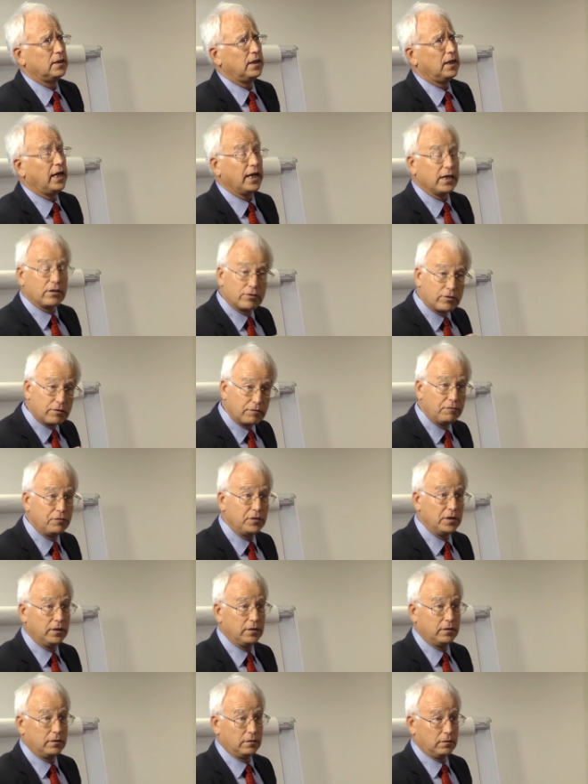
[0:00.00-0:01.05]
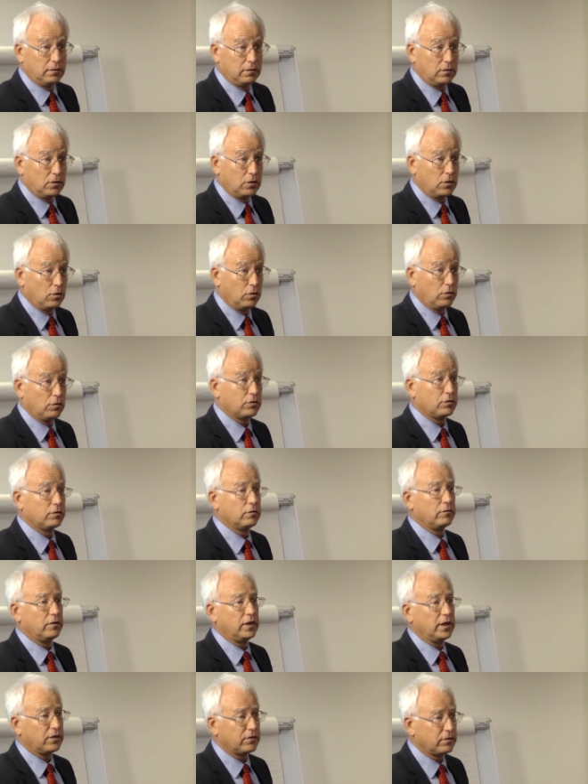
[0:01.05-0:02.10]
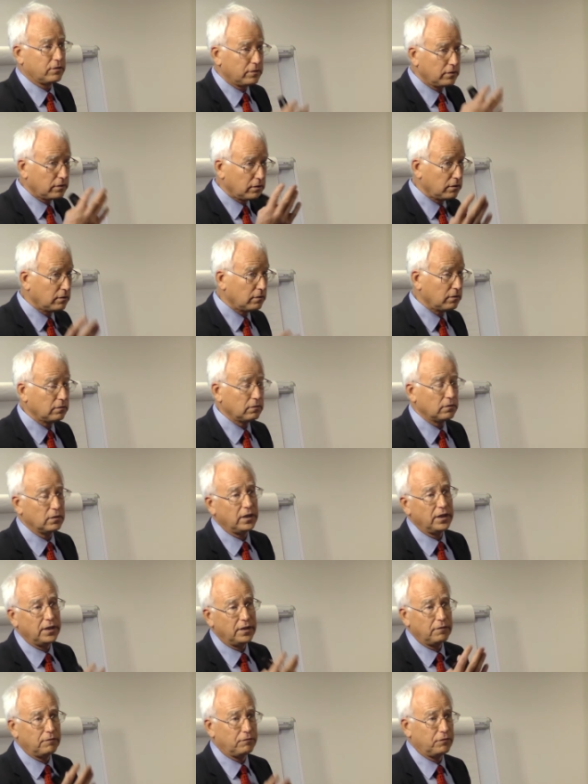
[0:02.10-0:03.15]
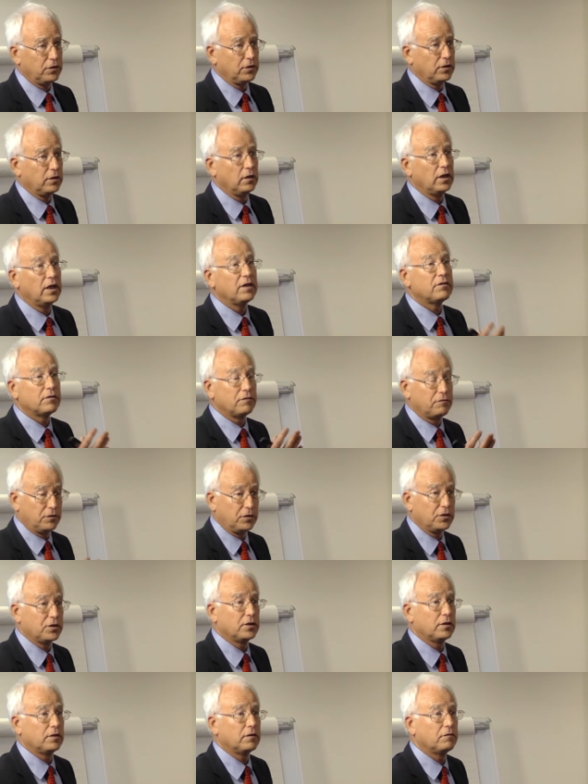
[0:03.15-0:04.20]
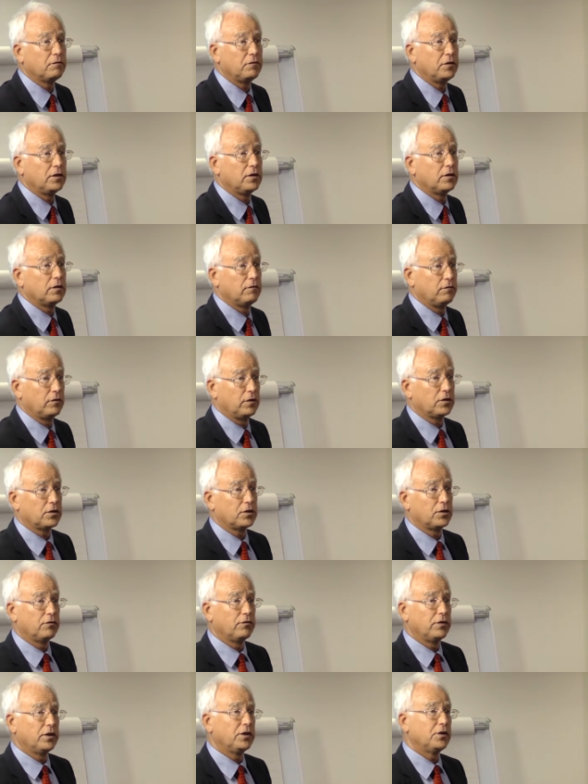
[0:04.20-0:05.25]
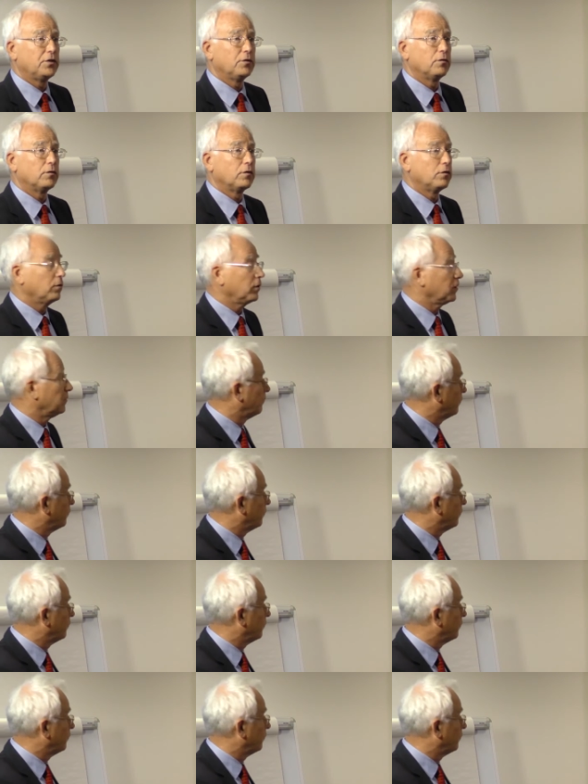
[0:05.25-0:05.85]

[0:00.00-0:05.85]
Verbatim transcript: extra feed cost or extra less efficient feed conversion ratio going